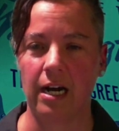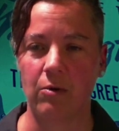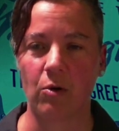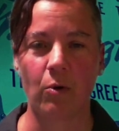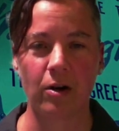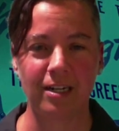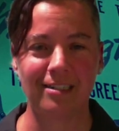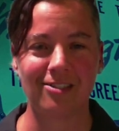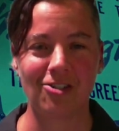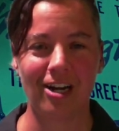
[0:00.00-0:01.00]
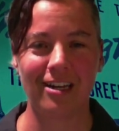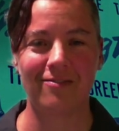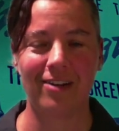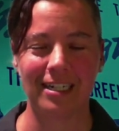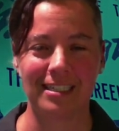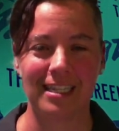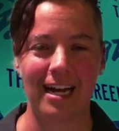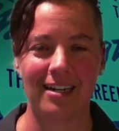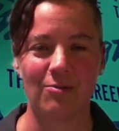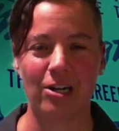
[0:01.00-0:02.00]
we're working to try to advance
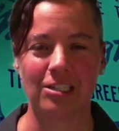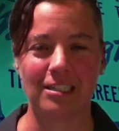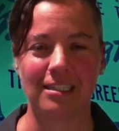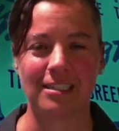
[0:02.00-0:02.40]
that in Washington